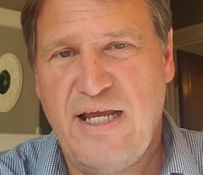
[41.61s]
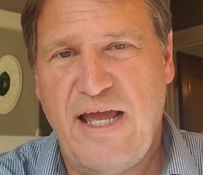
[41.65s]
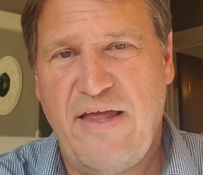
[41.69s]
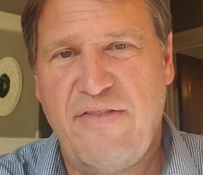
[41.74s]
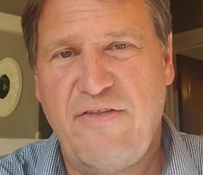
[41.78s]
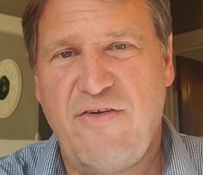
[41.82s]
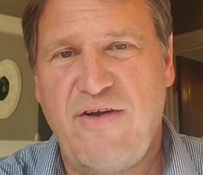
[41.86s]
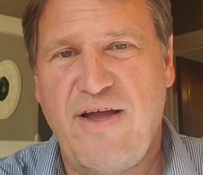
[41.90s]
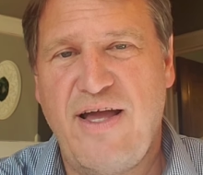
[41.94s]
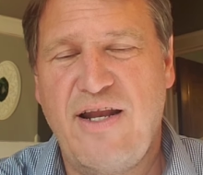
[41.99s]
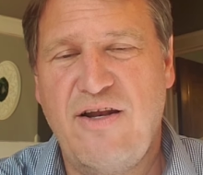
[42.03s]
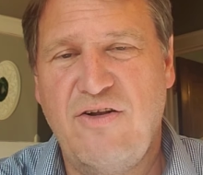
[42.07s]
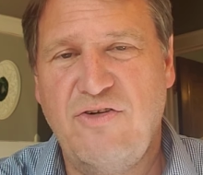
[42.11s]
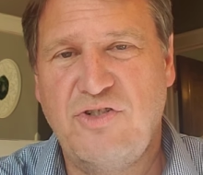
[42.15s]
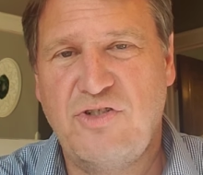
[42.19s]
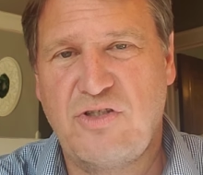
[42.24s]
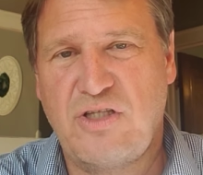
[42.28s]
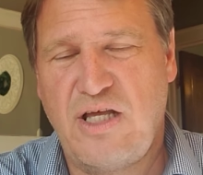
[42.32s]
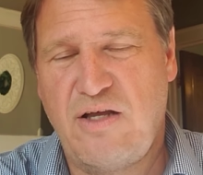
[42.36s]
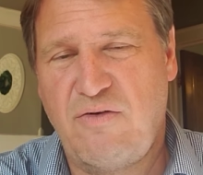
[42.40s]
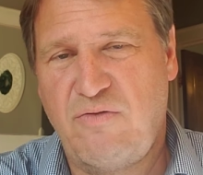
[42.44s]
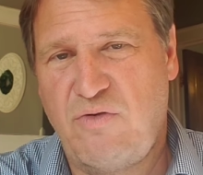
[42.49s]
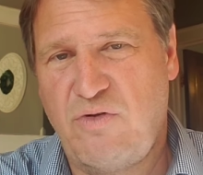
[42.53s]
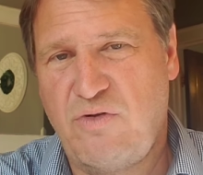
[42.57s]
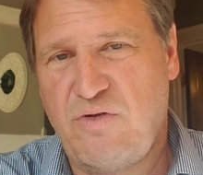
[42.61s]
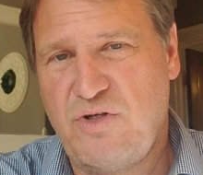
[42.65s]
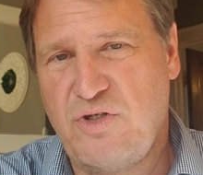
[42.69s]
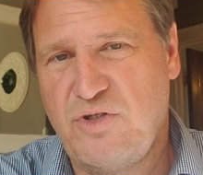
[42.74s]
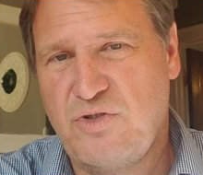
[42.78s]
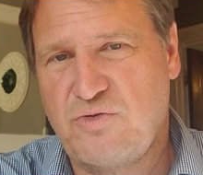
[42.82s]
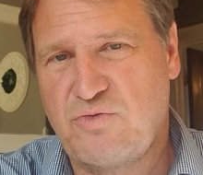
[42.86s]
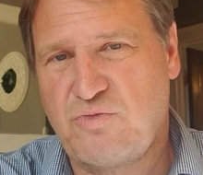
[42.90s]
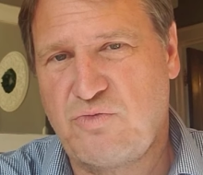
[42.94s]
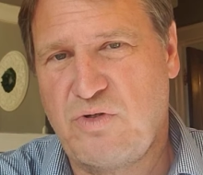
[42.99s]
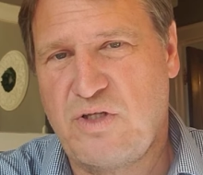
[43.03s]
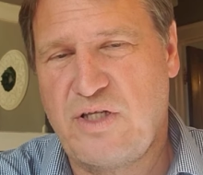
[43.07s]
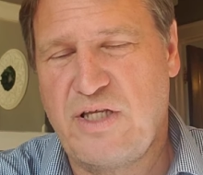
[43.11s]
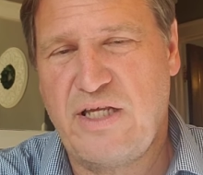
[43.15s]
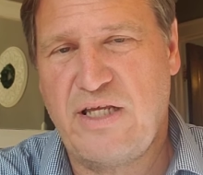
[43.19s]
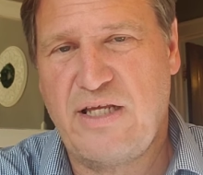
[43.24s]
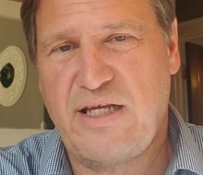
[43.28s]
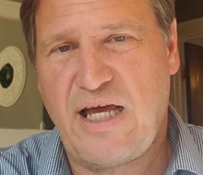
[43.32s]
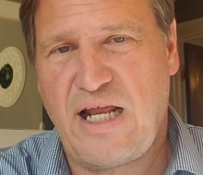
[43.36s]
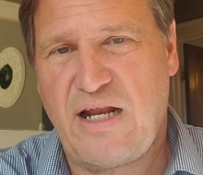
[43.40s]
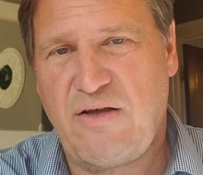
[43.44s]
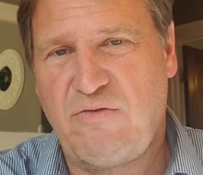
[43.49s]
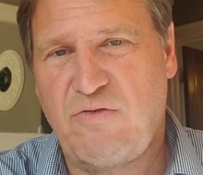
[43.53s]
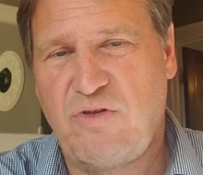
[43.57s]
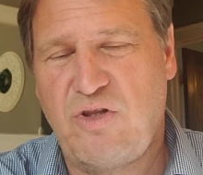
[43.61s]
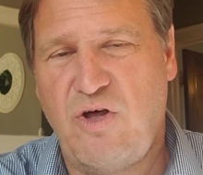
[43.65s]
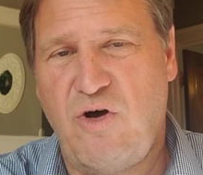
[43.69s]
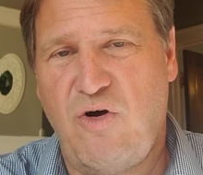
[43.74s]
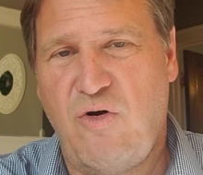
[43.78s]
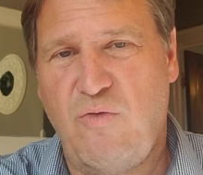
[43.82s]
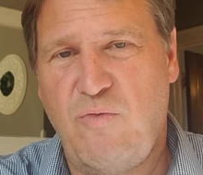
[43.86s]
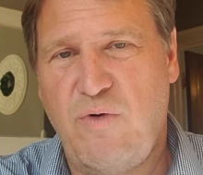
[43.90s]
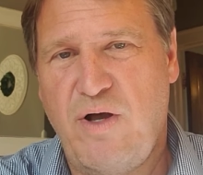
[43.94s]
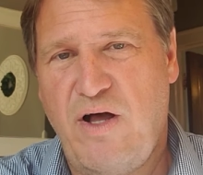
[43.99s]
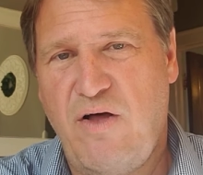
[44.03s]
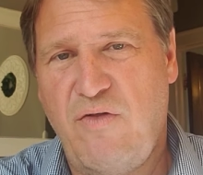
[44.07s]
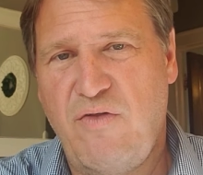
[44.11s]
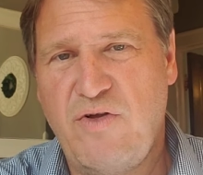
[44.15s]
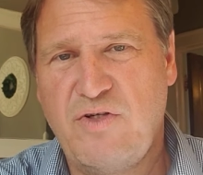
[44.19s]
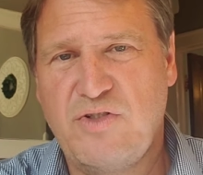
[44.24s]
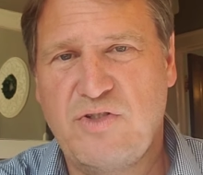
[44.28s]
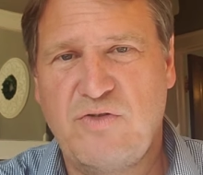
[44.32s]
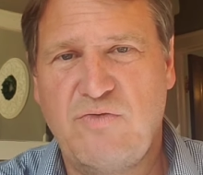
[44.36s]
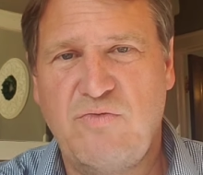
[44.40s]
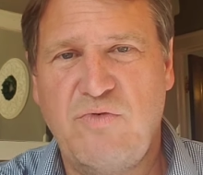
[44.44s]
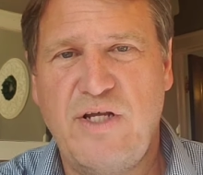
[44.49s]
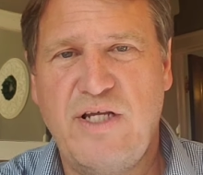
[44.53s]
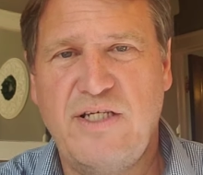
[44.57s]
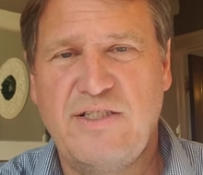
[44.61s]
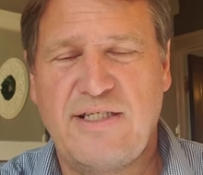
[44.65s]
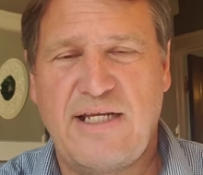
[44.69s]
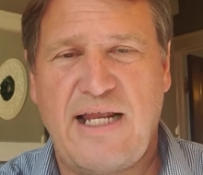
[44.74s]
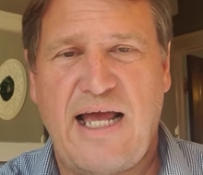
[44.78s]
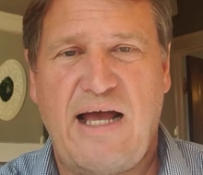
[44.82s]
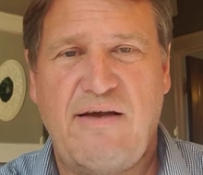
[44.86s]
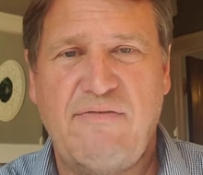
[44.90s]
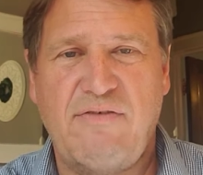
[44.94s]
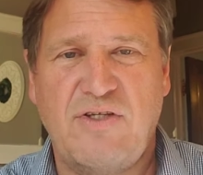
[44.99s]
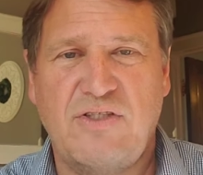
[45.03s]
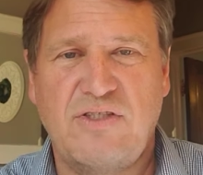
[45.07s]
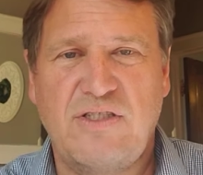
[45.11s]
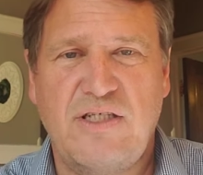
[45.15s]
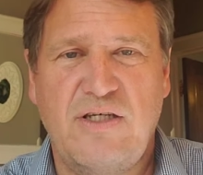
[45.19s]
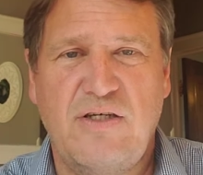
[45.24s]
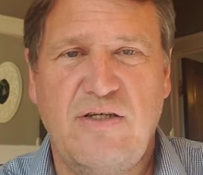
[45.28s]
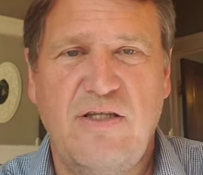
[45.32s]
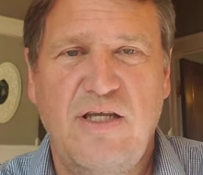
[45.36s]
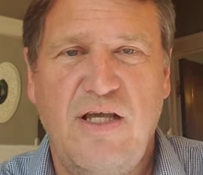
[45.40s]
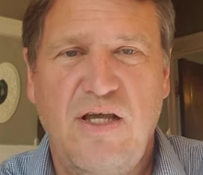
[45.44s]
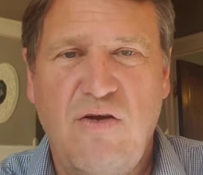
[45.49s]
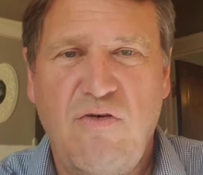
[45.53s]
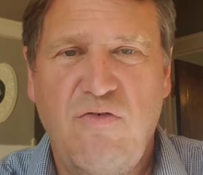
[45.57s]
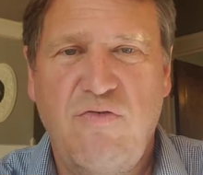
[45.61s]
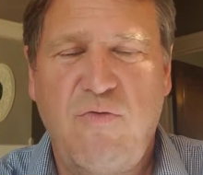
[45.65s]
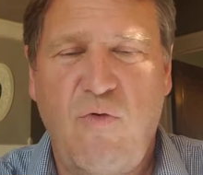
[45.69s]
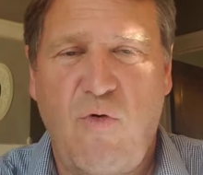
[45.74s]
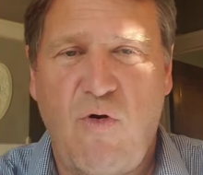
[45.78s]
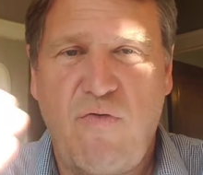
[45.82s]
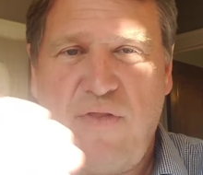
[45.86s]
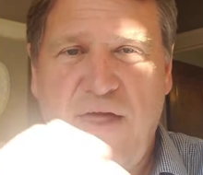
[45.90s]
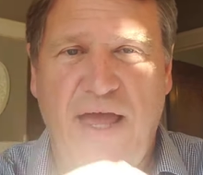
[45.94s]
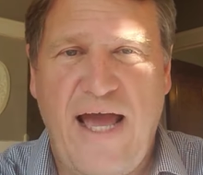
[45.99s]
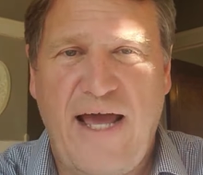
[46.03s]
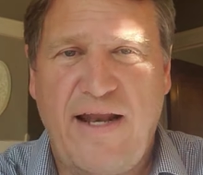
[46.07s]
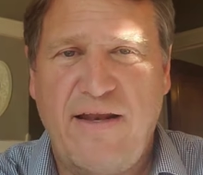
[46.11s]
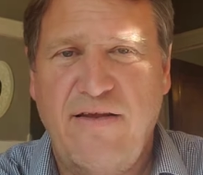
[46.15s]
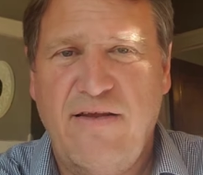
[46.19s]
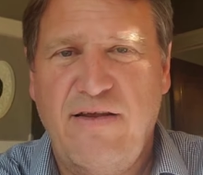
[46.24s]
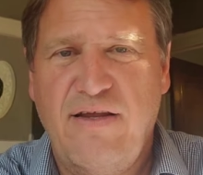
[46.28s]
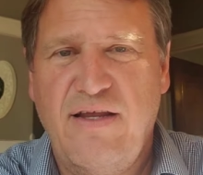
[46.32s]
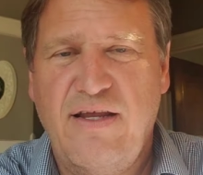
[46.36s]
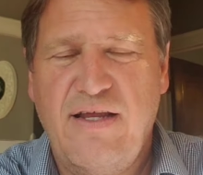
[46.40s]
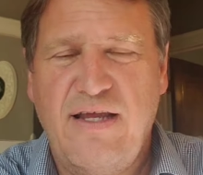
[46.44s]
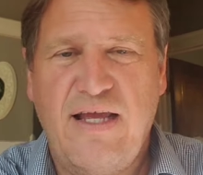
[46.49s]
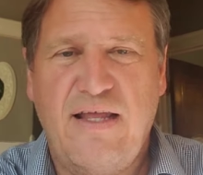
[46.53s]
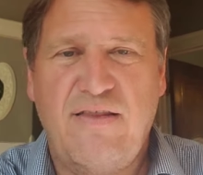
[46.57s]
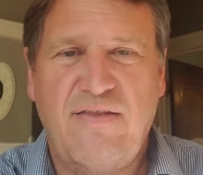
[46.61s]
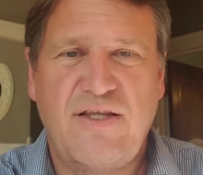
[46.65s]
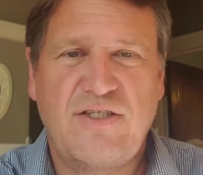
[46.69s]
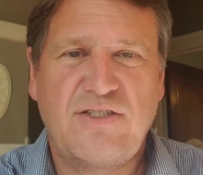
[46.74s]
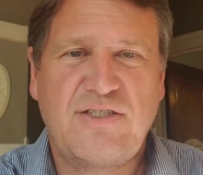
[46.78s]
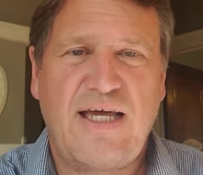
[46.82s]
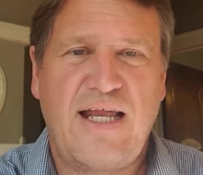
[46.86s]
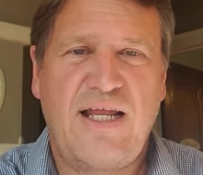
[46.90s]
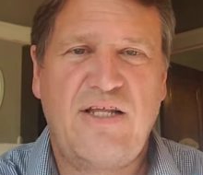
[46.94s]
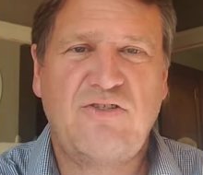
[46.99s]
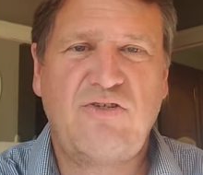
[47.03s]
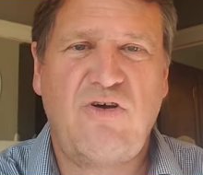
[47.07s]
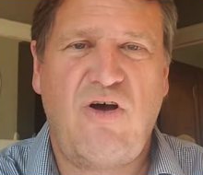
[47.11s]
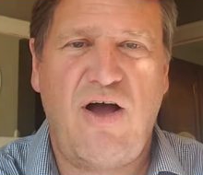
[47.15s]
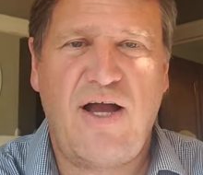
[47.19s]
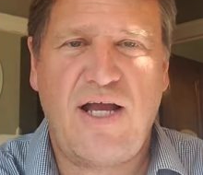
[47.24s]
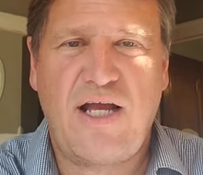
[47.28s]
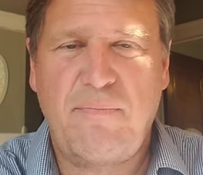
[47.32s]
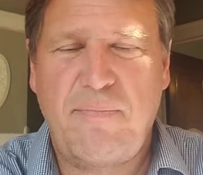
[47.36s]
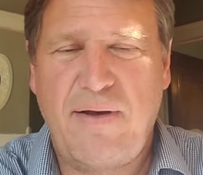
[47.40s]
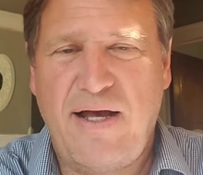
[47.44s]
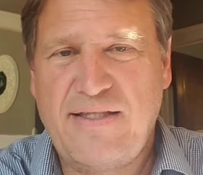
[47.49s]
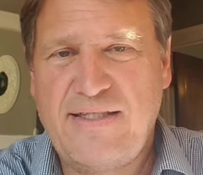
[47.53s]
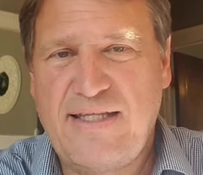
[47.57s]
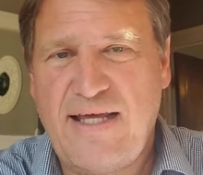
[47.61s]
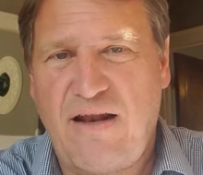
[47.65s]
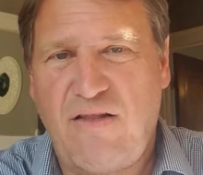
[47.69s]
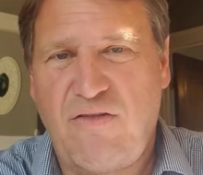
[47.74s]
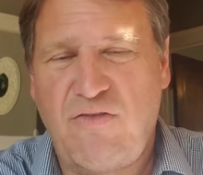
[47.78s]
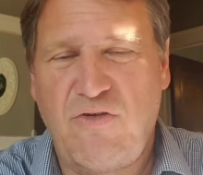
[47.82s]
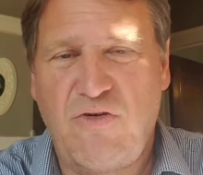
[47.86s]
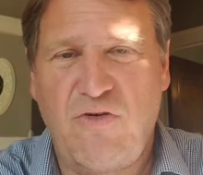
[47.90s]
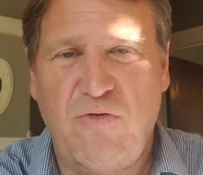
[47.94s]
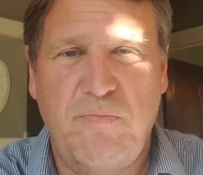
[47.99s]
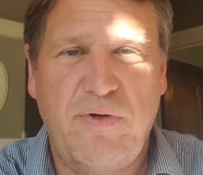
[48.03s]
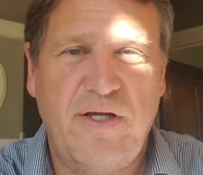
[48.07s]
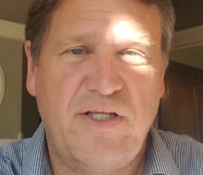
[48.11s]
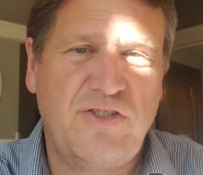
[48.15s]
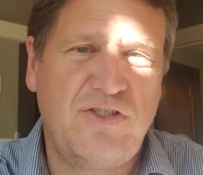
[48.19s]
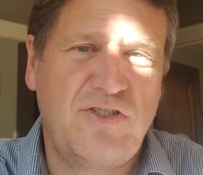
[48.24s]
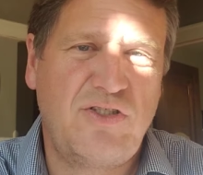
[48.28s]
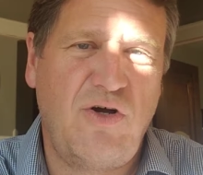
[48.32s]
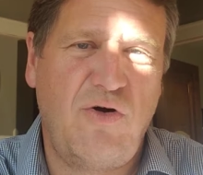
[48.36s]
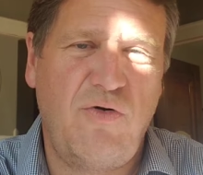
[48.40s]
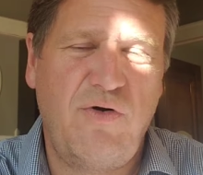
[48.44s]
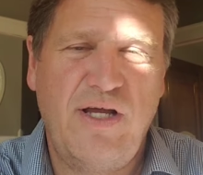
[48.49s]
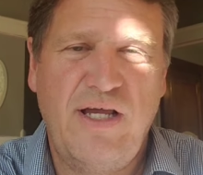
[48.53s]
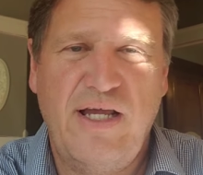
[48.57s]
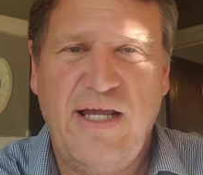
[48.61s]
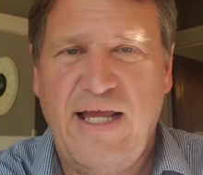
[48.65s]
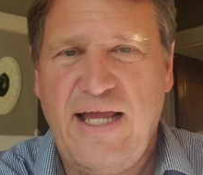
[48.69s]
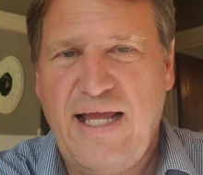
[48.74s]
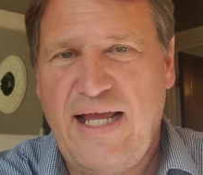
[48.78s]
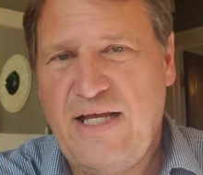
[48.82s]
and their energy level is really kind of low well there's a reason obviously for that and let's kind of talk about that a little bit so